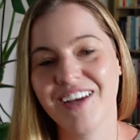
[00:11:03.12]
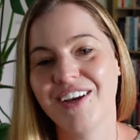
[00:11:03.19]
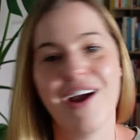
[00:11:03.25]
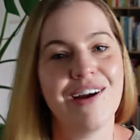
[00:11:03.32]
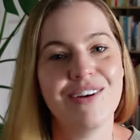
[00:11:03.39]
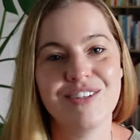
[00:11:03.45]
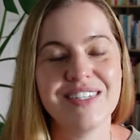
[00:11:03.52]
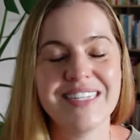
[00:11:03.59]
a
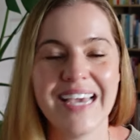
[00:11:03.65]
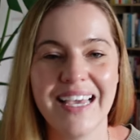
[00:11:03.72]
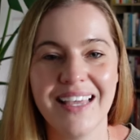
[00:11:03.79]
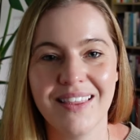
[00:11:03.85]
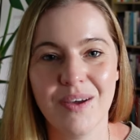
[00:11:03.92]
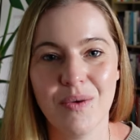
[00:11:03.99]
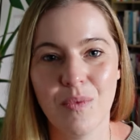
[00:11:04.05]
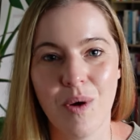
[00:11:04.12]
guarantee
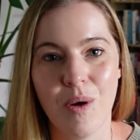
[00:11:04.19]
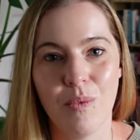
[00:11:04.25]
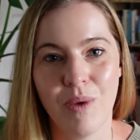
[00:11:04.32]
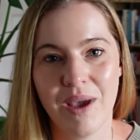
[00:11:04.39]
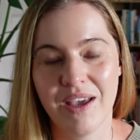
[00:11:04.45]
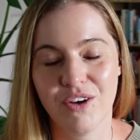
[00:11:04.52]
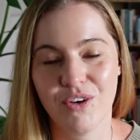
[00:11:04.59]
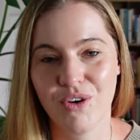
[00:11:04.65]
that what
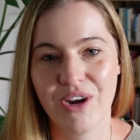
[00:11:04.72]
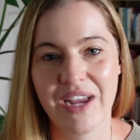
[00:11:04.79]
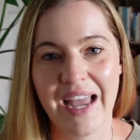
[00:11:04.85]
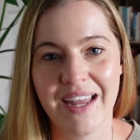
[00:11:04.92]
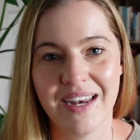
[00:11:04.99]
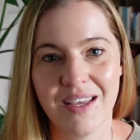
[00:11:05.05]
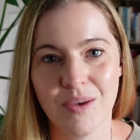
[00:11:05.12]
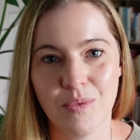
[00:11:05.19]
we are
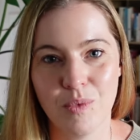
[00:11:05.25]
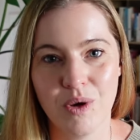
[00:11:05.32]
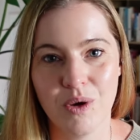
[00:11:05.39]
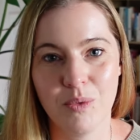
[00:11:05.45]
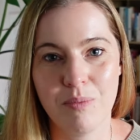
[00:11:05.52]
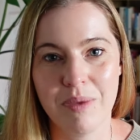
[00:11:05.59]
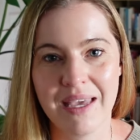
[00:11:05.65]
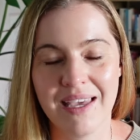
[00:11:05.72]
creating
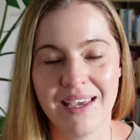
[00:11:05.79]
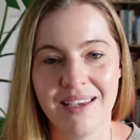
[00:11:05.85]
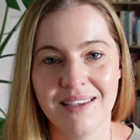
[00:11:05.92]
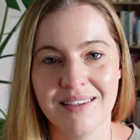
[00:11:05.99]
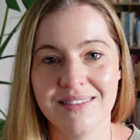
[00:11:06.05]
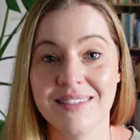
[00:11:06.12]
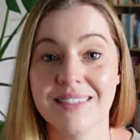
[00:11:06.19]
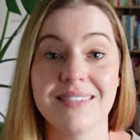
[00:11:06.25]
will
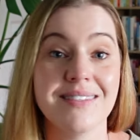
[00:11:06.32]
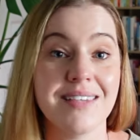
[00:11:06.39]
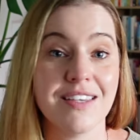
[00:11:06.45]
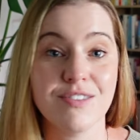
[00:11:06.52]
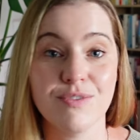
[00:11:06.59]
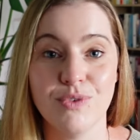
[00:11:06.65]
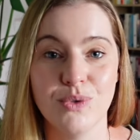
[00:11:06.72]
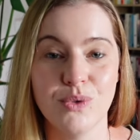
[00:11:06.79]
be
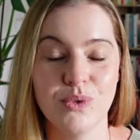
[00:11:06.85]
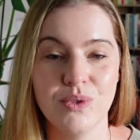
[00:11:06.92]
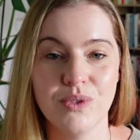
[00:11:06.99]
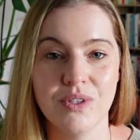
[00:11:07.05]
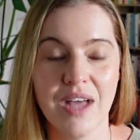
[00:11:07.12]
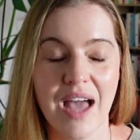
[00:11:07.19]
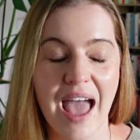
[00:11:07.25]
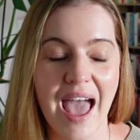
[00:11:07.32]
successful
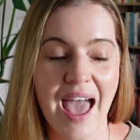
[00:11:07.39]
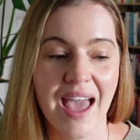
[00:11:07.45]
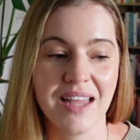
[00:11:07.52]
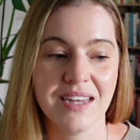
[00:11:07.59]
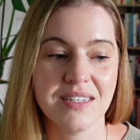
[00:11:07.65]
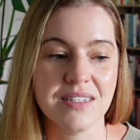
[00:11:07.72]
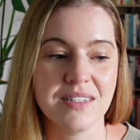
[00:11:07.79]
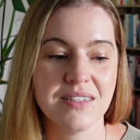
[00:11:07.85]

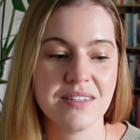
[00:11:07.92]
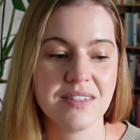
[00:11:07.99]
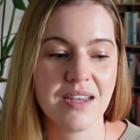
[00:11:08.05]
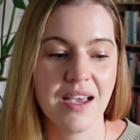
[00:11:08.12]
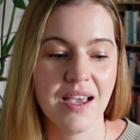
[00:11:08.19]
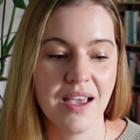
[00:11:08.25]
and